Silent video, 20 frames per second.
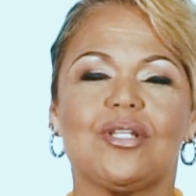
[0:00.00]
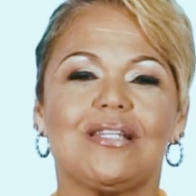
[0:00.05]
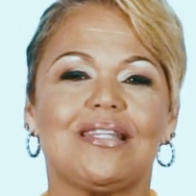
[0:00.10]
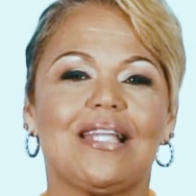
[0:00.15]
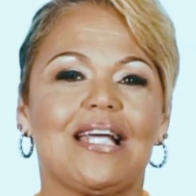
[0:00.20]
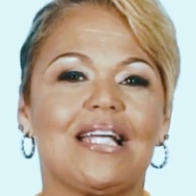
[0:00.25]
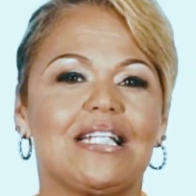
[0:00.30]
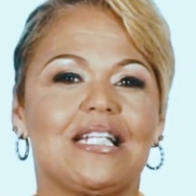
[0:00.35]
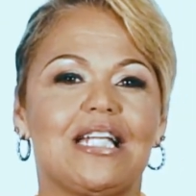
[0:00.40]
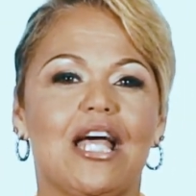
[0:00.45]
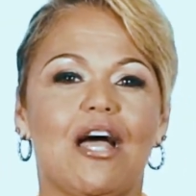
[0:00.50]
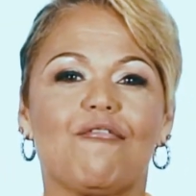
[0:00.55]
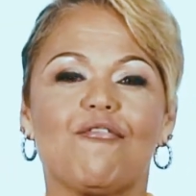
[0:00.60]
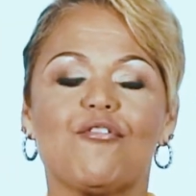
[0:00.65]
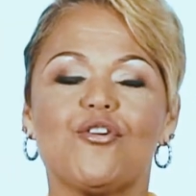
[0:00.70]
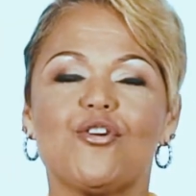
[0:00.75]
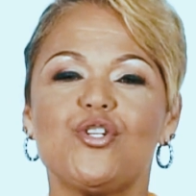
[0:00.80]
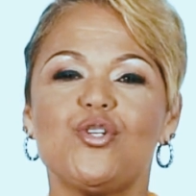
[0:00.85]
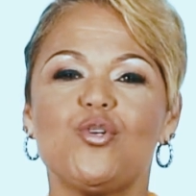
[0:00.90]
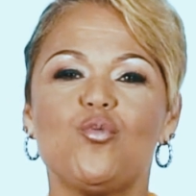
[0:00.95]
that they
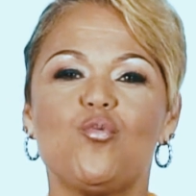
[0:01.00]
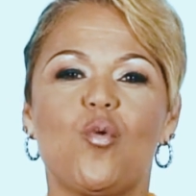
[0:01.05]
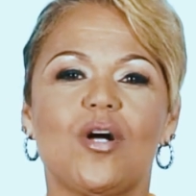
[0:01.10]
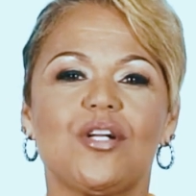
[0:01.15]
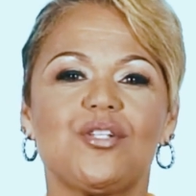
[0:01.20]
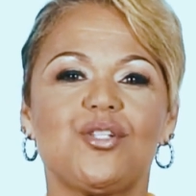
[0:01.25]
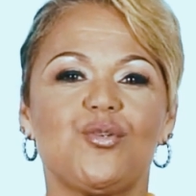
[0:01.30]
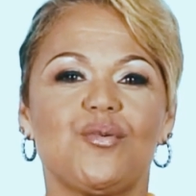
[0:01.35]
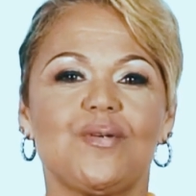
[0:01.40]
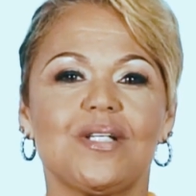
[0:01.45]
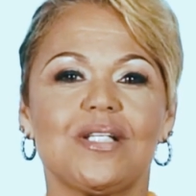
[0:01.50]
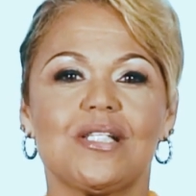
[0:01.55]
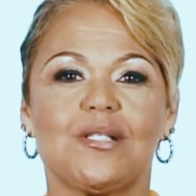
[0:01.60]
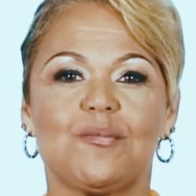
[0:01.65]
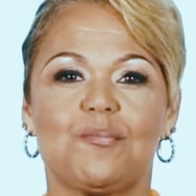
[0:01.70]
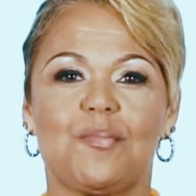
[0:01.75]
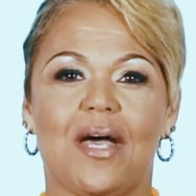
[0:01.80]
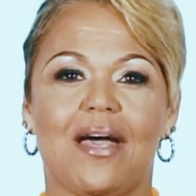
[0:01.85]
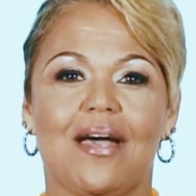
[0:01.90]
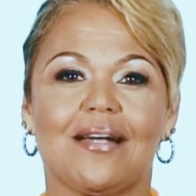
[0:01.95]
never knew what to
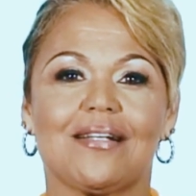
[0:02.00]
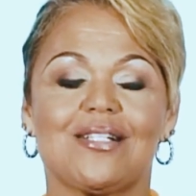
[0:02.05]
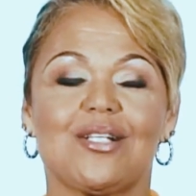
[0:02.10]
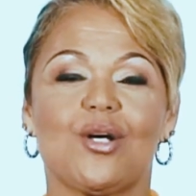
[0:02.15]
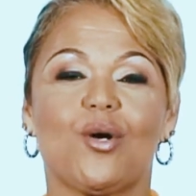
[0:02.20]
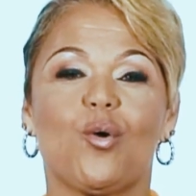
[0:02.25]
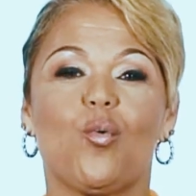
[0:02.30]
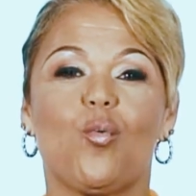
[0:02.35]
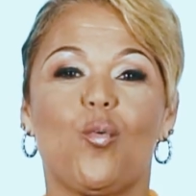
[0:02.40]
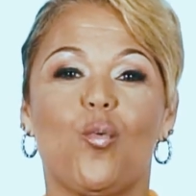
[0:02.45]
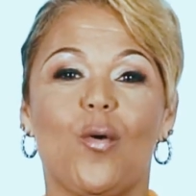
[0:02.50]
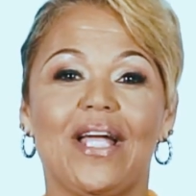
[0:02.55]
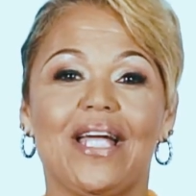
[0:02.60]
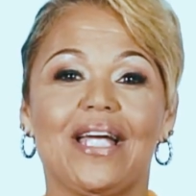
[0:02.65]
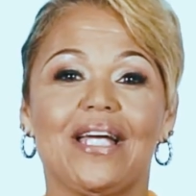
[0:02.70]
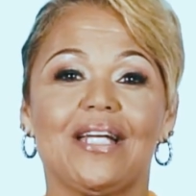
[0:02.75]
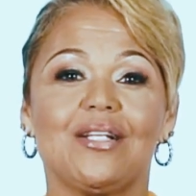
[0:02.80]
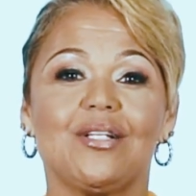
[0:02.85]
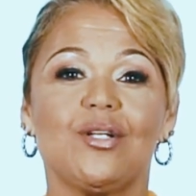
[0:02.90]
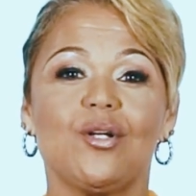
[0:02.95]
expect,
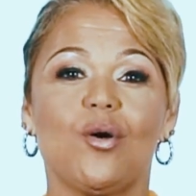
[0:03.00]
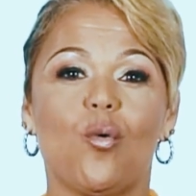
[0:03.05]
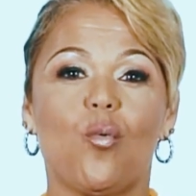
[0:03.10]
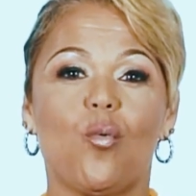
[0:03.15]
when,